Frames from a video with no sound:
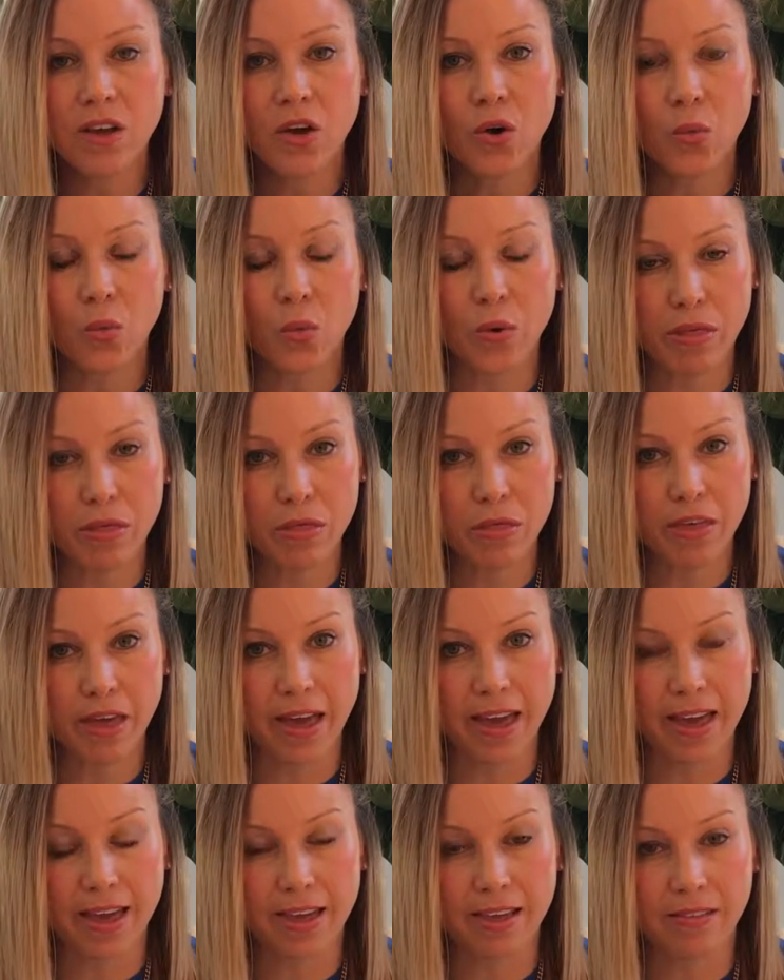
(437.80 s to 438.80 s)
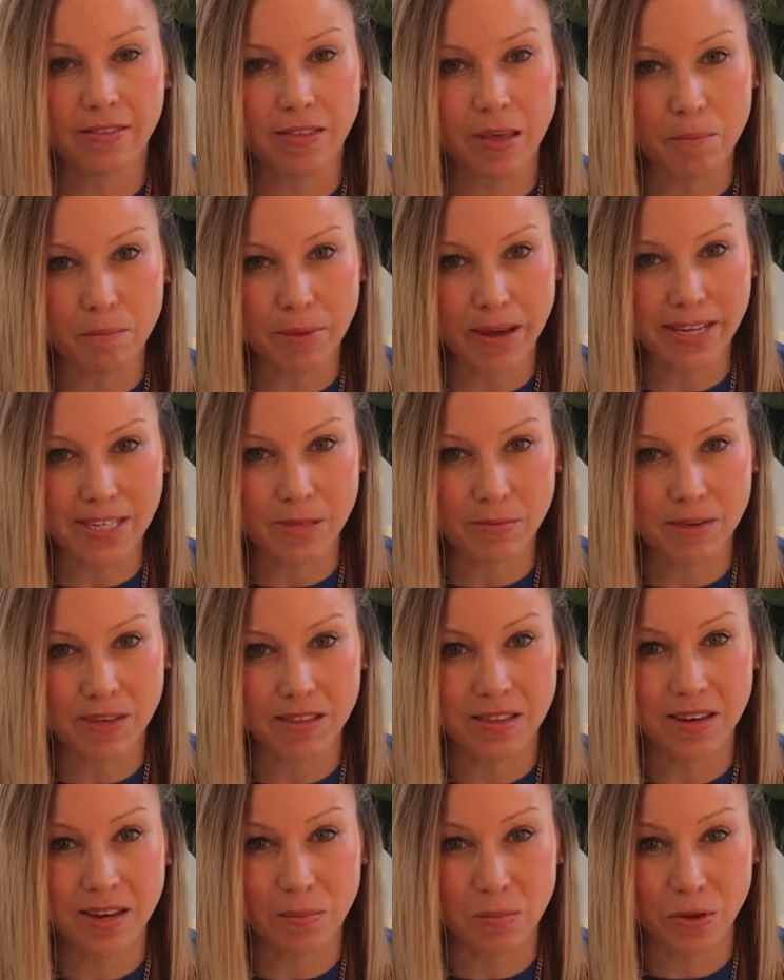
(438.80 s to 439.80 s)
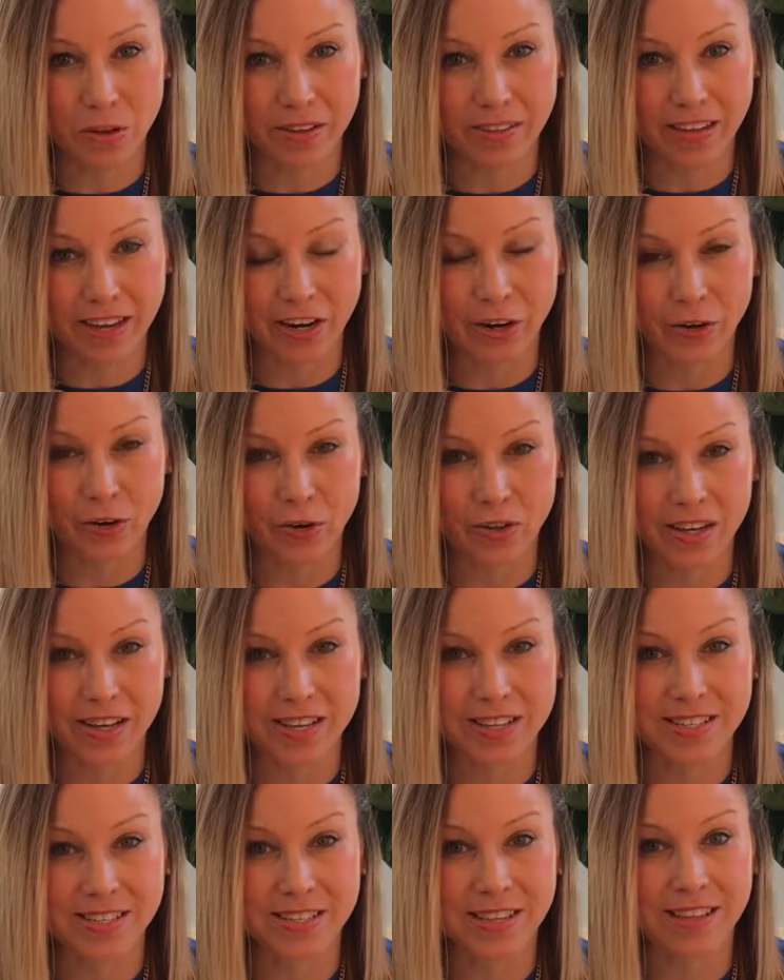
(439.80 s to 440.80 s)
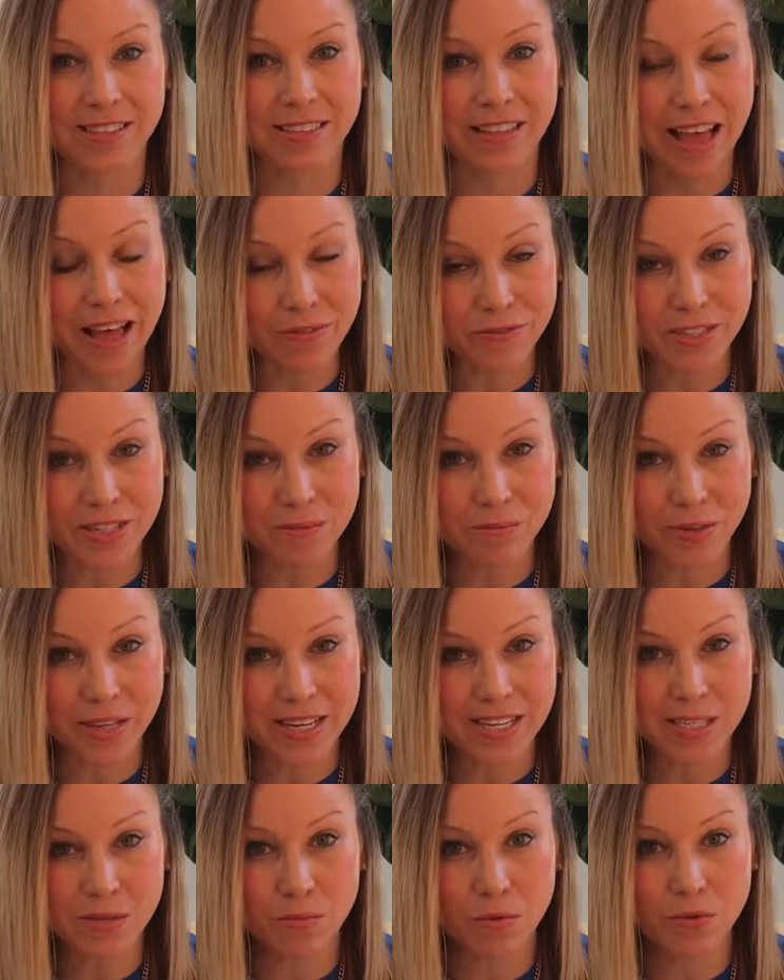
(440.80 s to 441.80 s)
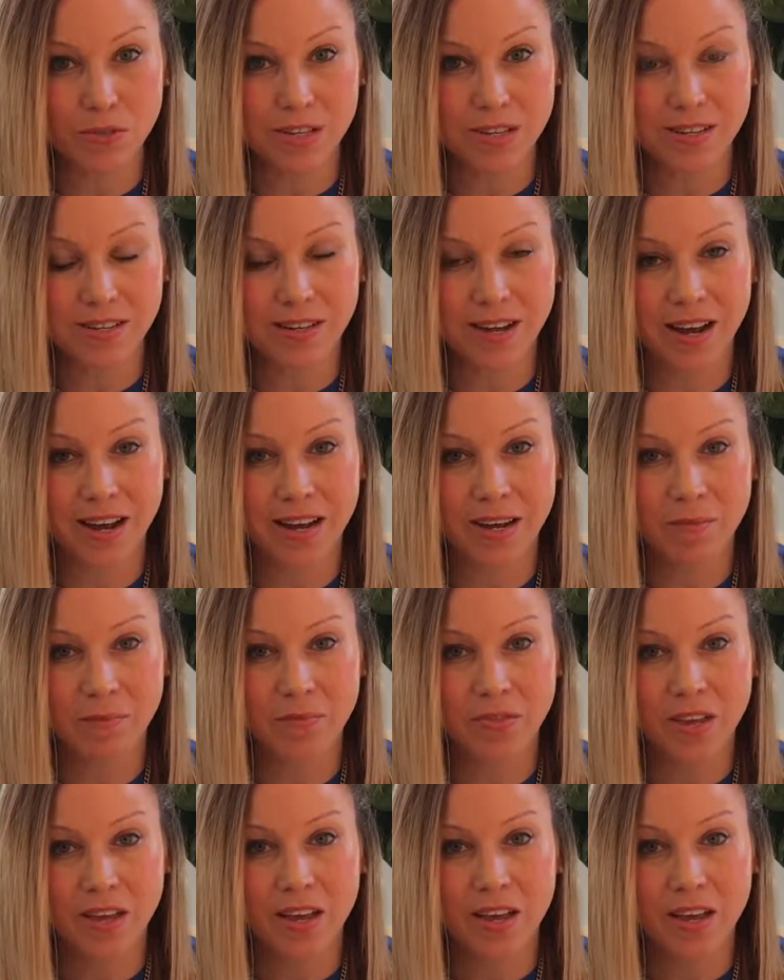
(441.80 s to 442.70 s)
With a lumpectomy, the nipple and the areola is left in place most of the time.